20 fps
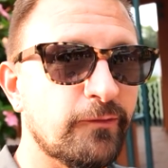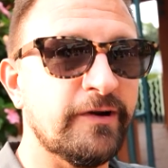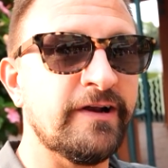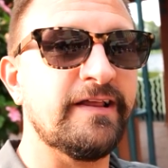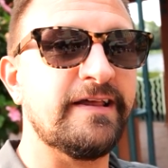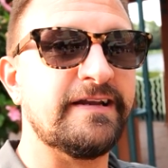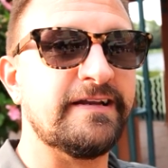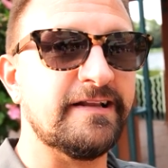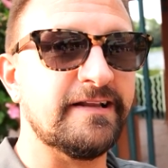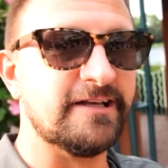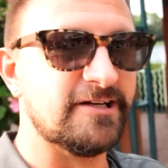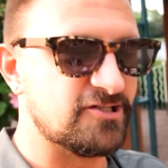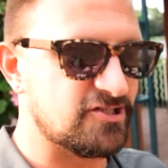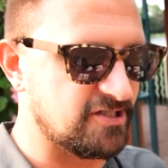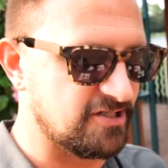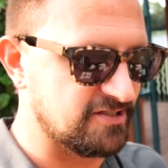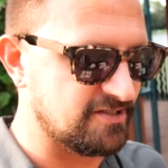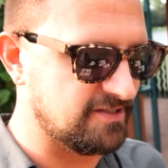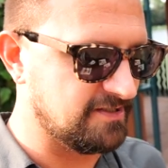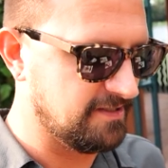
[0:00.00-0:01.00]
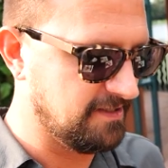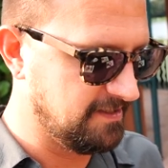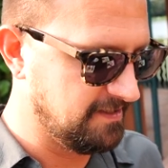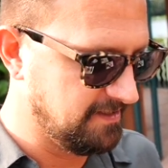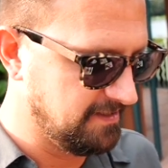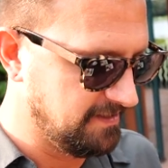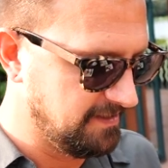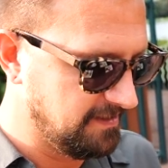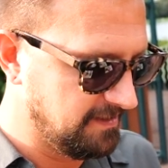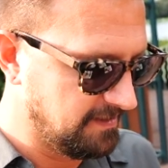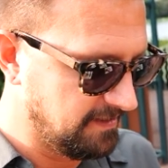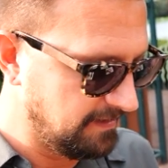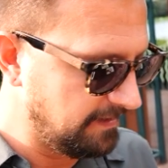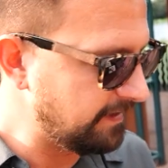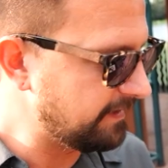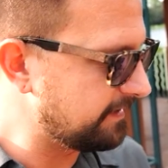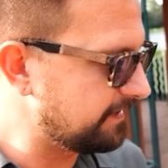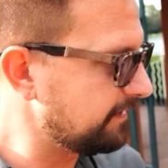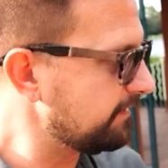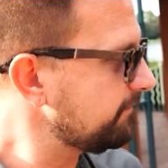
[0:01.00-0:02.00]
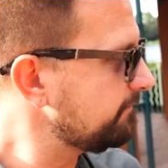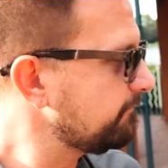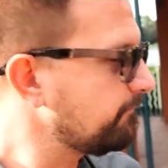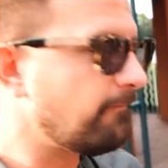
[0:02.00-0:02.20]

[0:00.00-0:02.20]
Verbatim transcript: really delicious. I'm like, still